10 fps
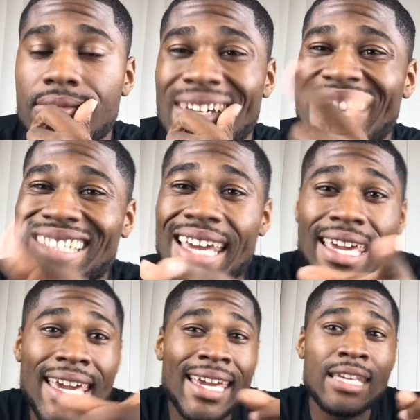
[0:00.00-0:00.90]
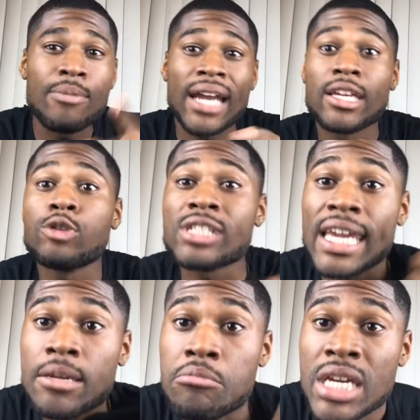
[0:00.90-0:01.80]
and take anybody. He'll
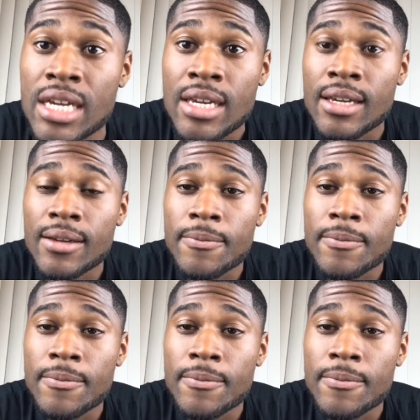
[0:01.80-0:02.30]
take me.